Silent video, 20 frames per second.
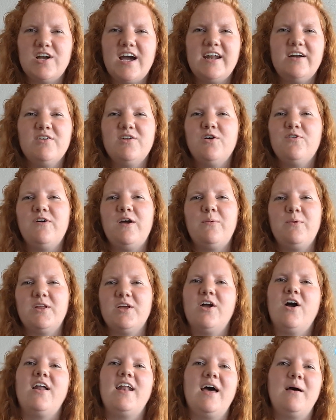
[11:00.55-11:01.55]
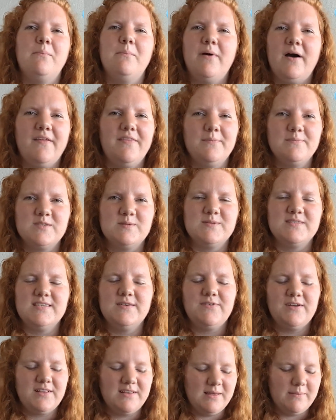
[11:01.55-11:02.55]
I don't know if I would have gone out and bought them
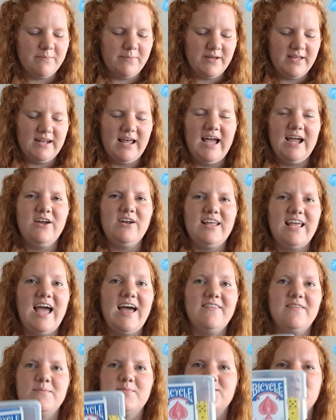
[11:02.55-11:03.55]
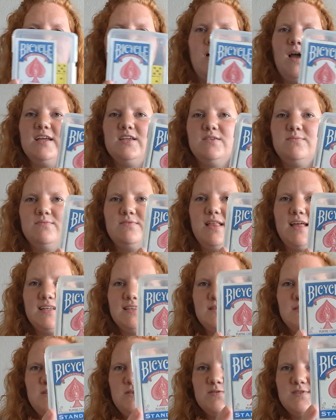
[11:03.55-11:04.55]
specifically, but I already had them, so I
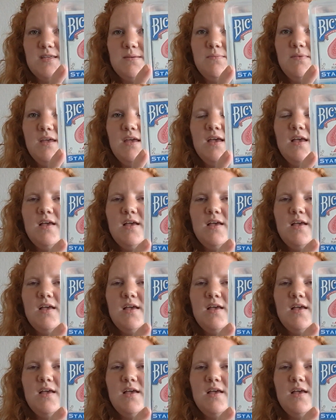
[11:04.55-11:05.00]
like to use them.